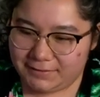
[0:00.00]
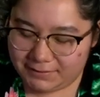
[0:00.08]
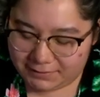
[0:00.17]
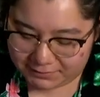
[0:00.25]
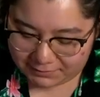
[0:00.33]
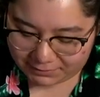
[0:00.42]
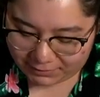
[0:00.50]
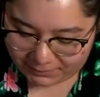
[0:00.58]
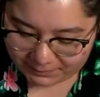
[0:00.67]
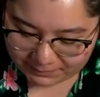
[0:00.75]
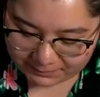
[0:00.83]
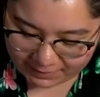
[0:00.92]
you know,
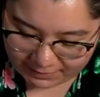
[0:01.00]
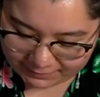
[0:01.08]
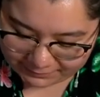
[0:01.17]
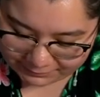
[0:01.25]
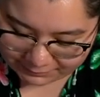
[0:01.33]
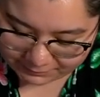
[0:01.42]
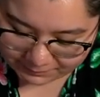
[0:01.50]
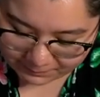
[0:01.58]
Copic pens.